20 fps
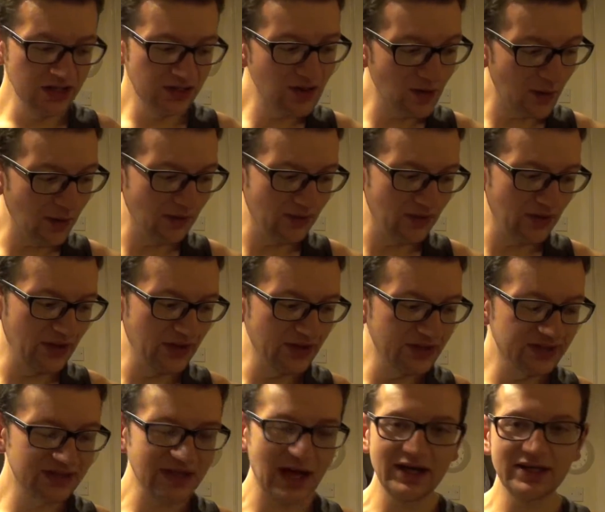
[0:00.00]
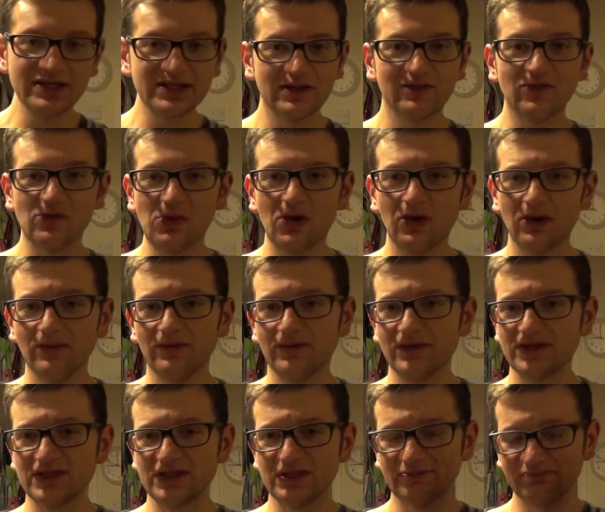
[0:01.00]
Go out there, get yourself a bottle of
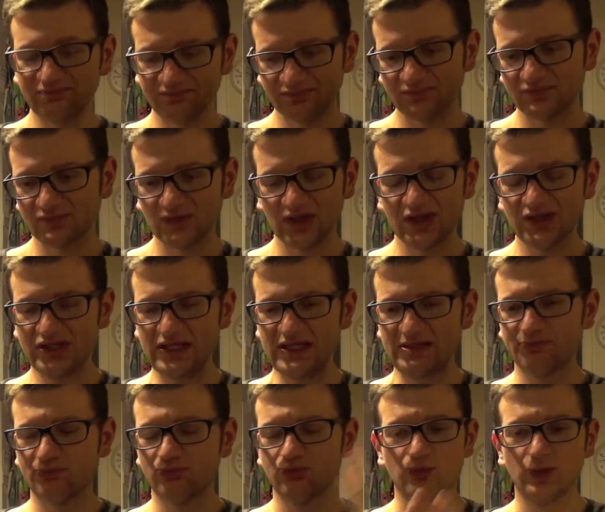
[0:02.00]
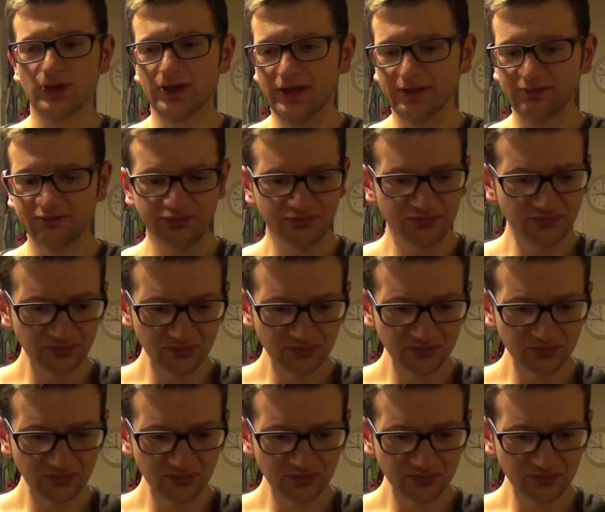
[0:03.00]
this because it's brilliant.